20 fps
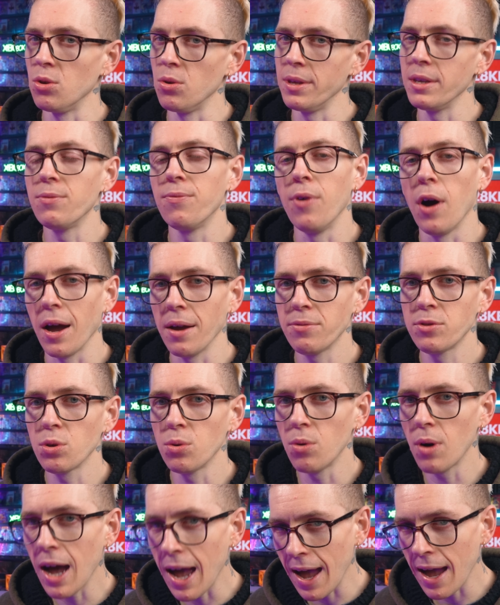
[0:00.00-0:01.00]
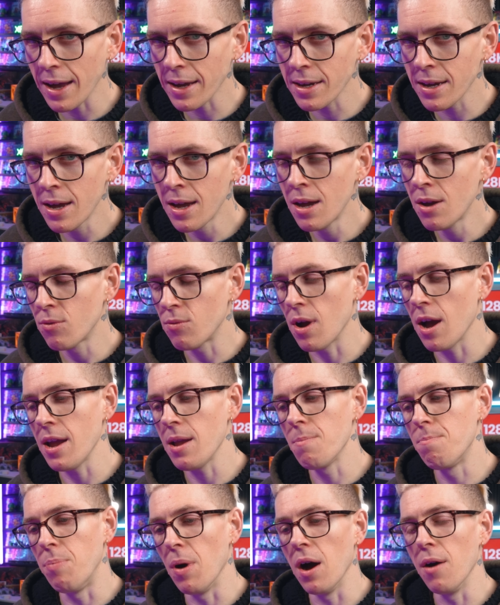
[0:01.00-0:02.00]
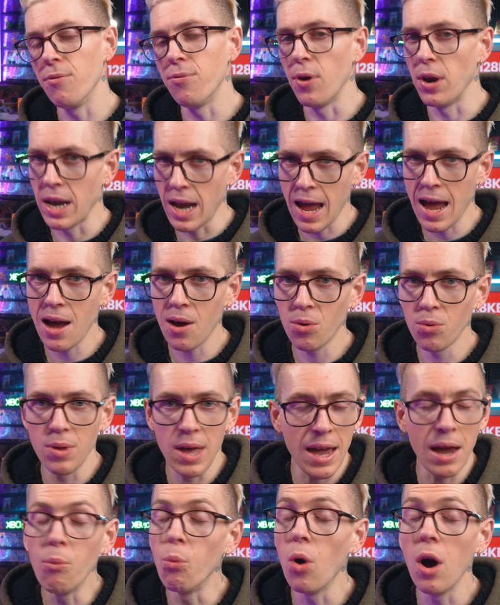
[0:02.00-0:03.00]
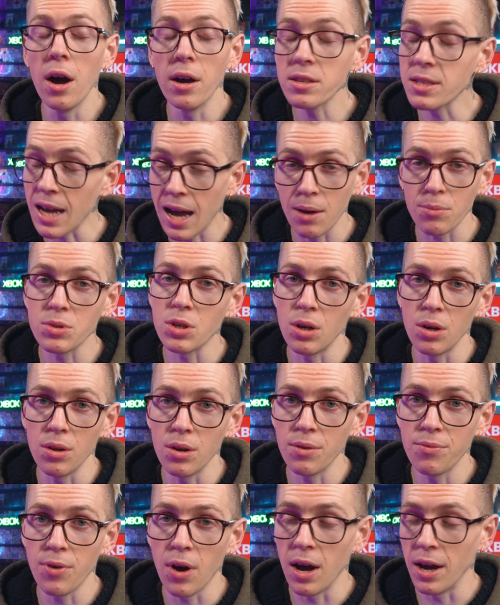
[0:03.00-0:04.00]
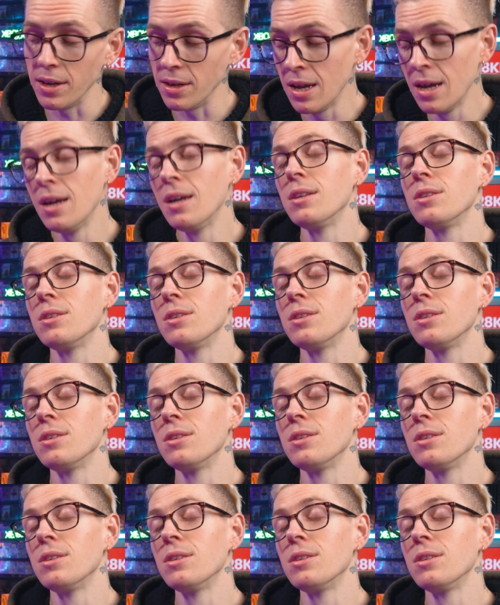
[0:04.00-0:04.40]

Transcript: do this Vive tool hack, right? But for now, it works absolutely fine.